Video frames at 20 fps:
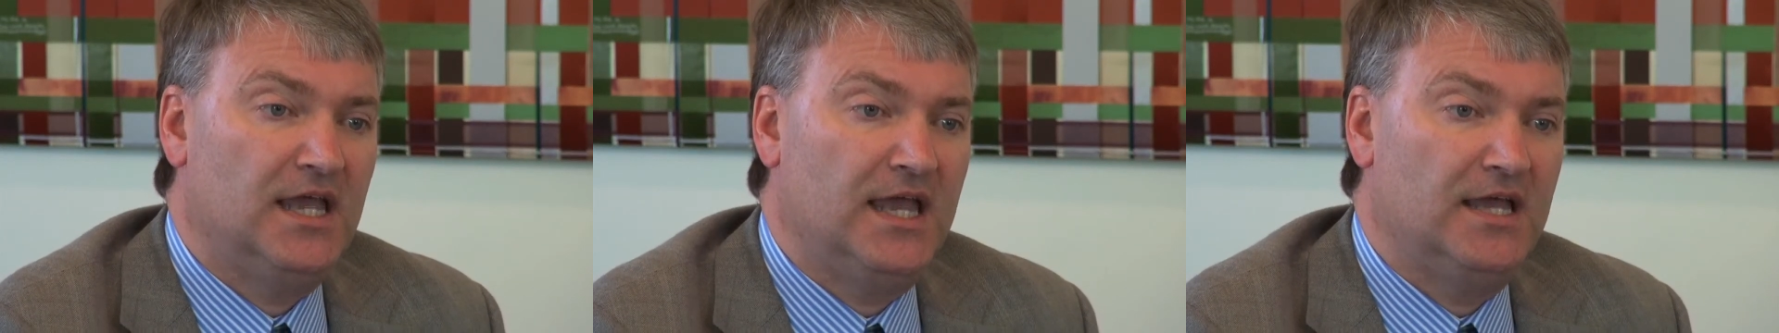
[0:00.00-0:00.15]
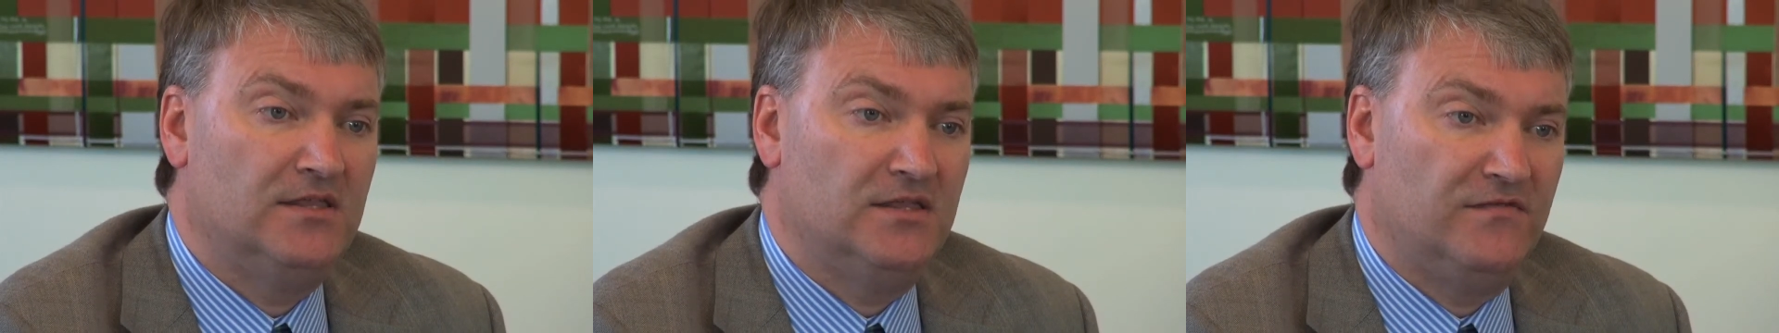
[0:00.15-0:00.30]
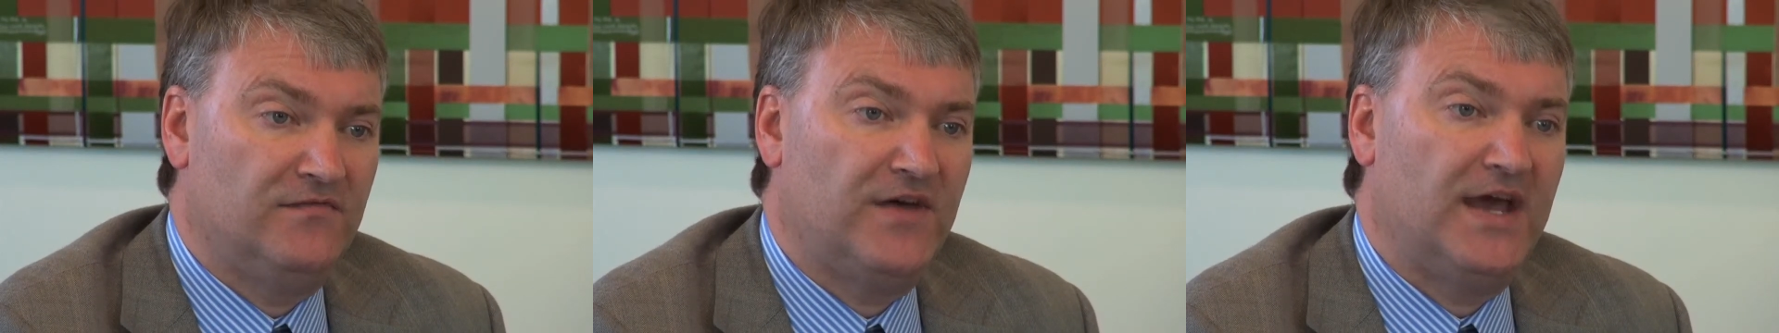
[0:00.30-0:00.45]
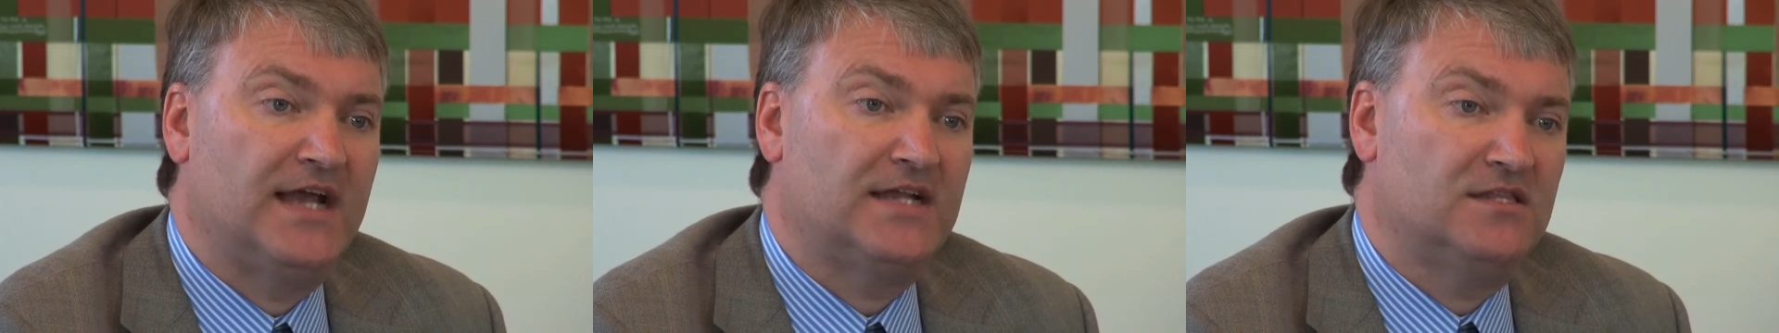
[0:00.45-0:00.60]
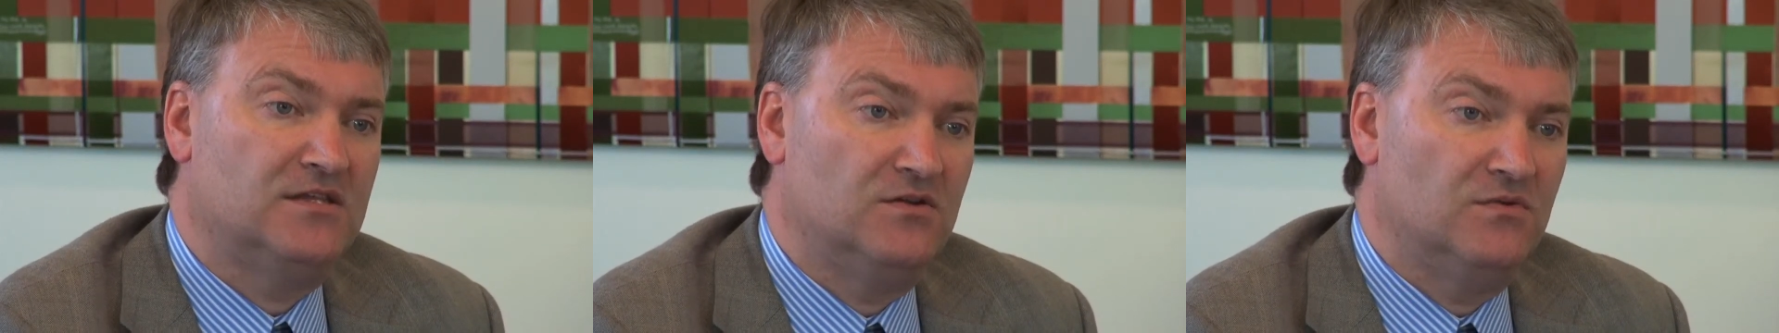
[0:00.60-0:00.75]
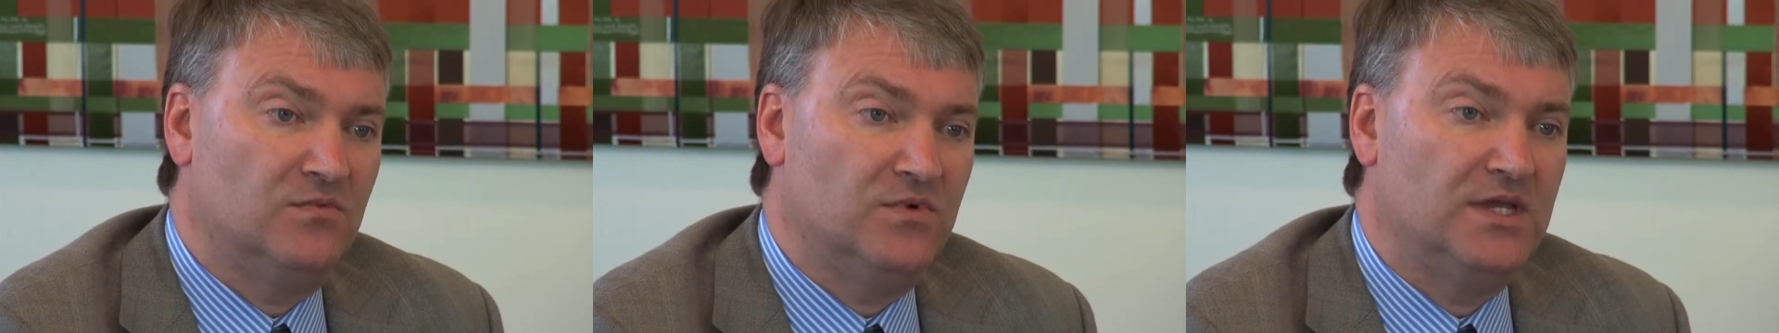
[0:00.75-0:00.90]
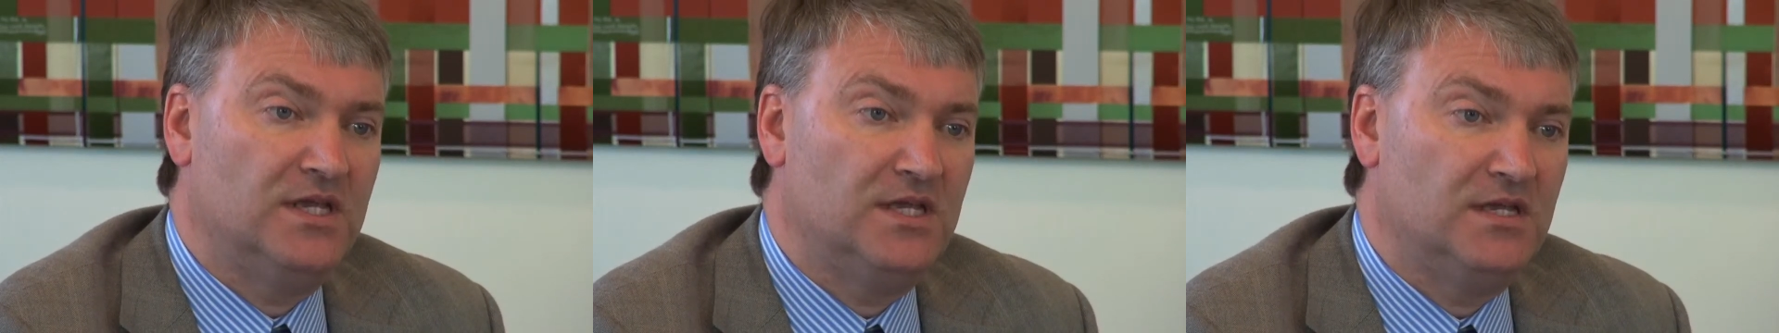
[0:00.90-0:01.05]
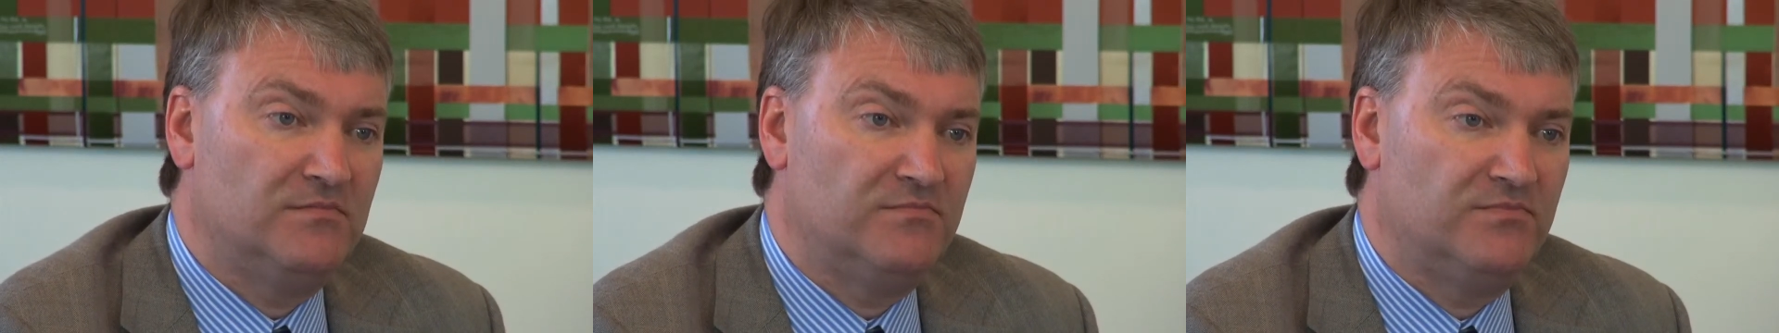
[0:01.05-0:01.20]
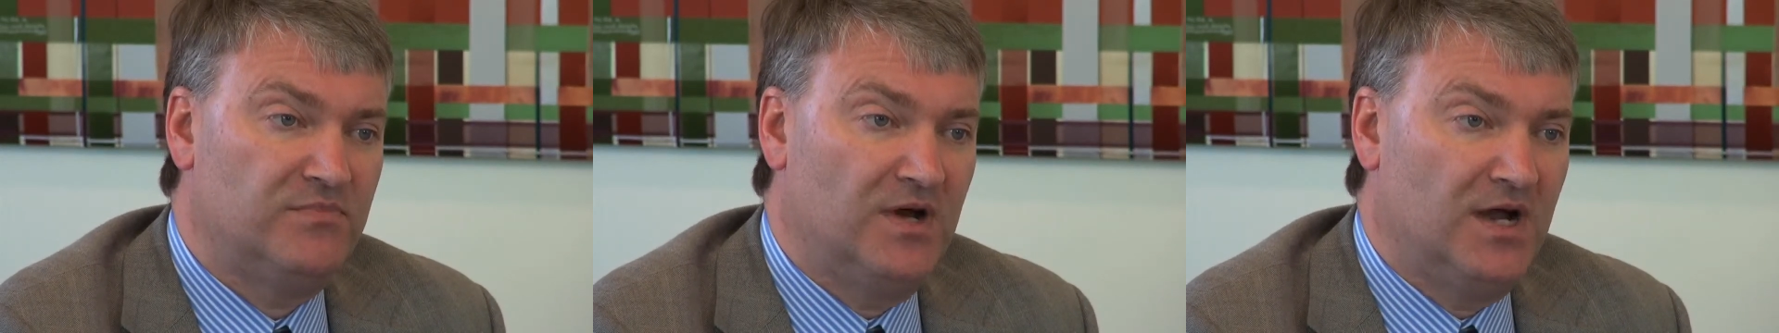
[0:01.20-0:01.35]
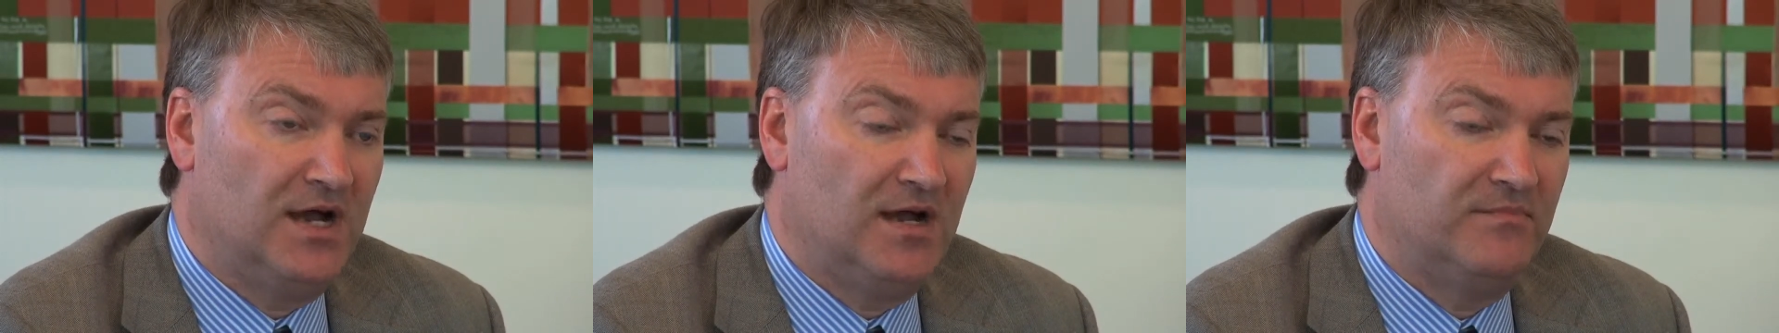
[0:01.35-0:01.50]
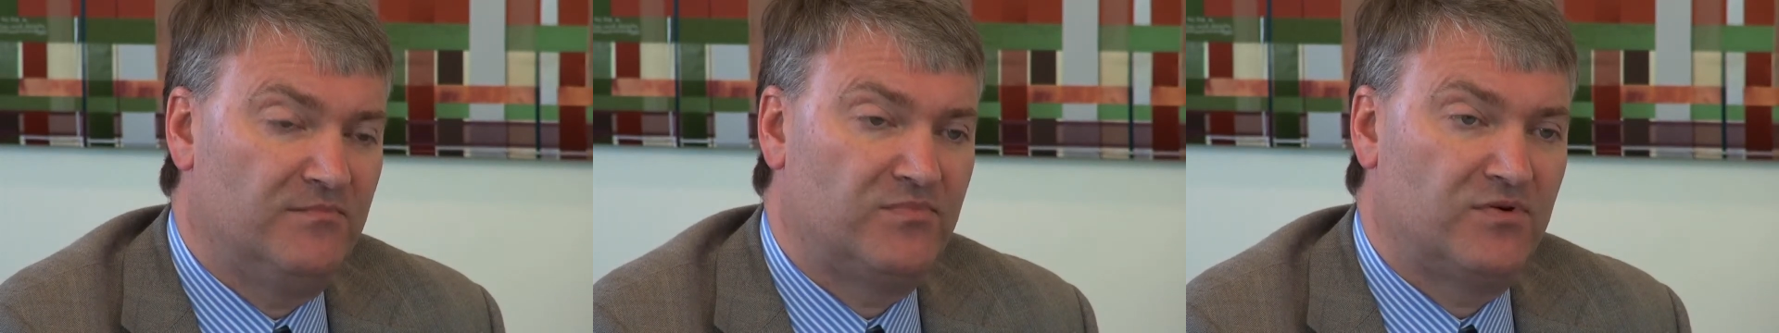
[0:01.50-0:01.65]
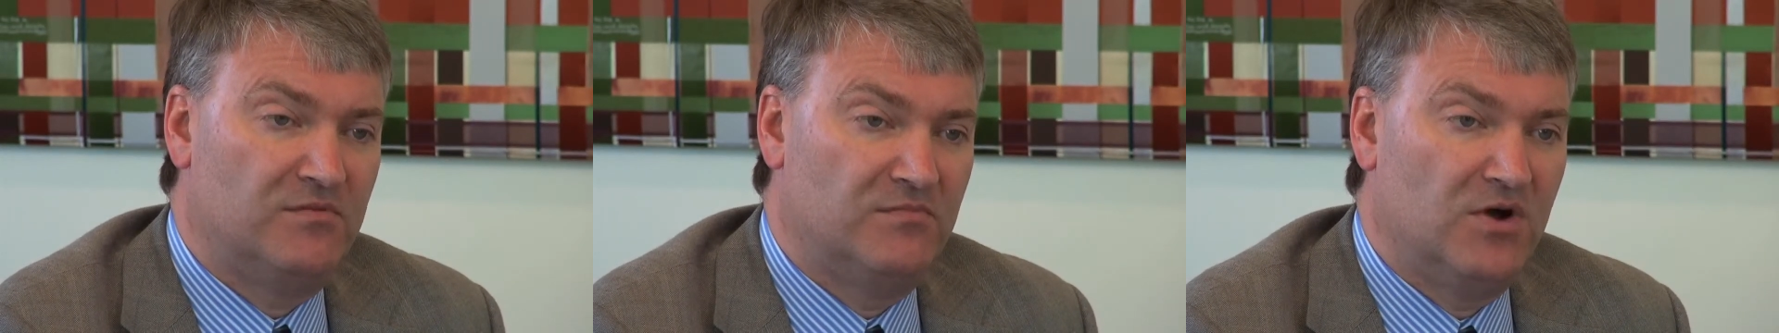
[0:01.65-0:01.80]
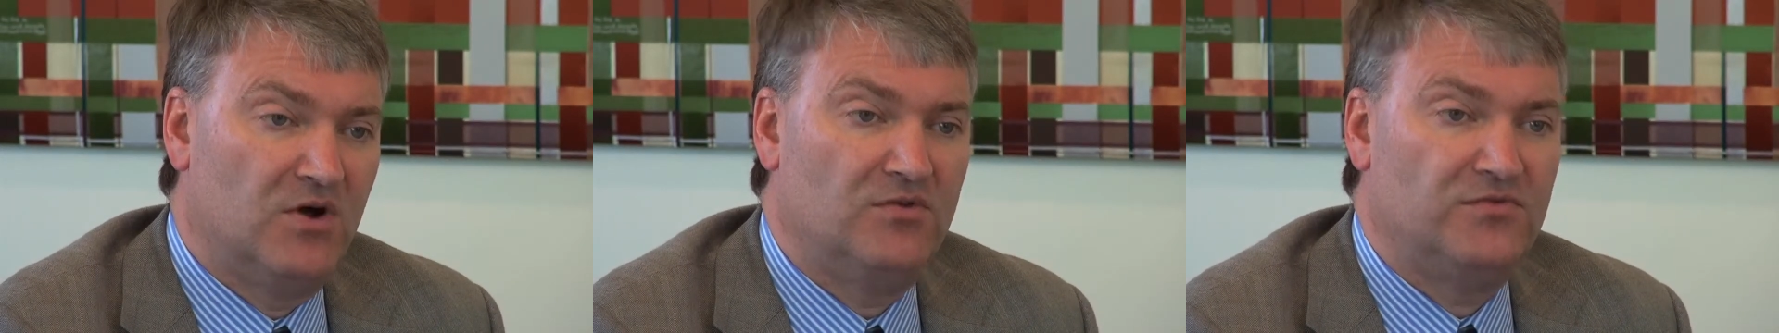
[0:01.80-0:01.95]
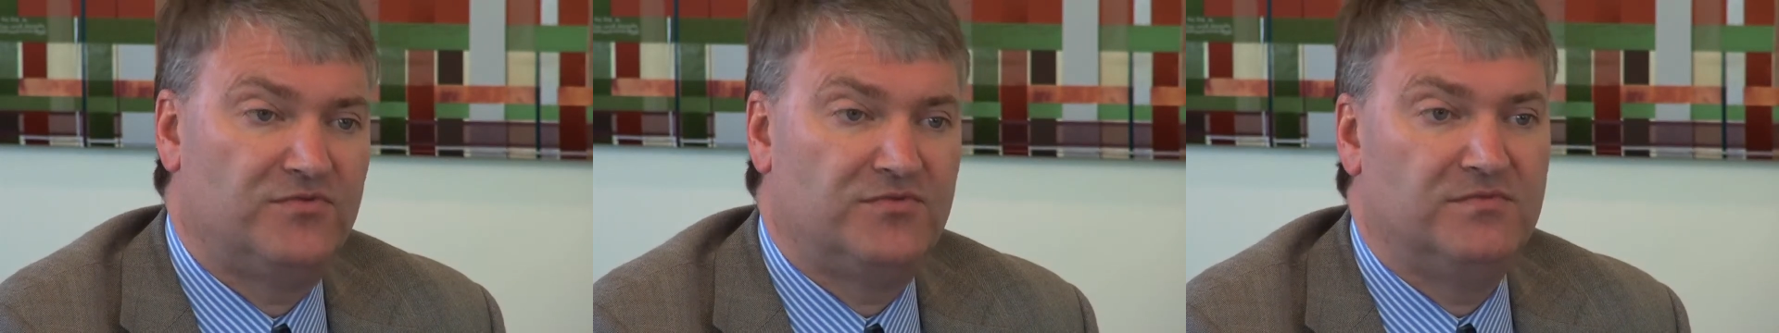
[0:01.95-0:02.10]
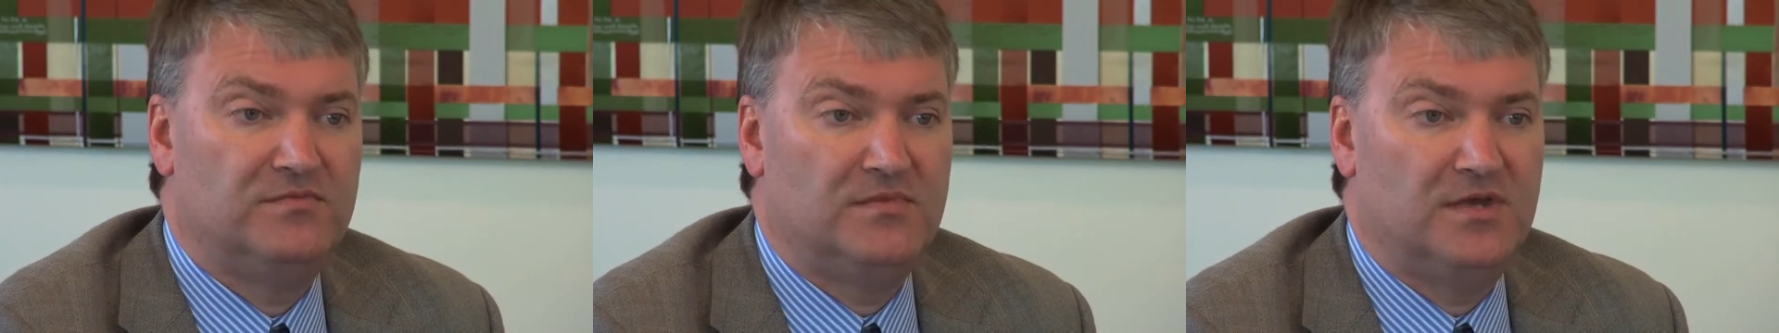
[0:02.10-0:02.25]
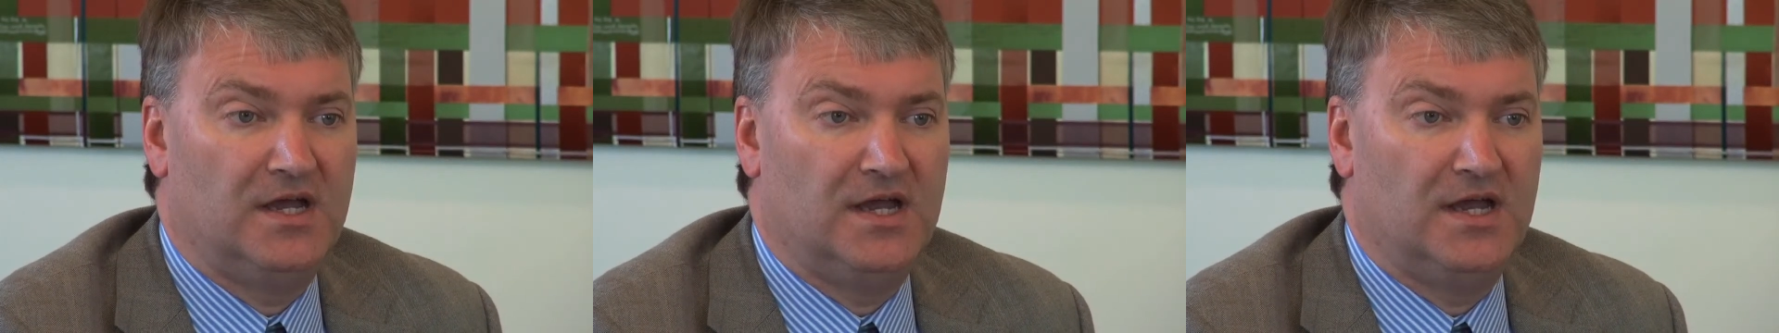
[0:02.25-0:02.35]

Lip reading: and the fact that we promote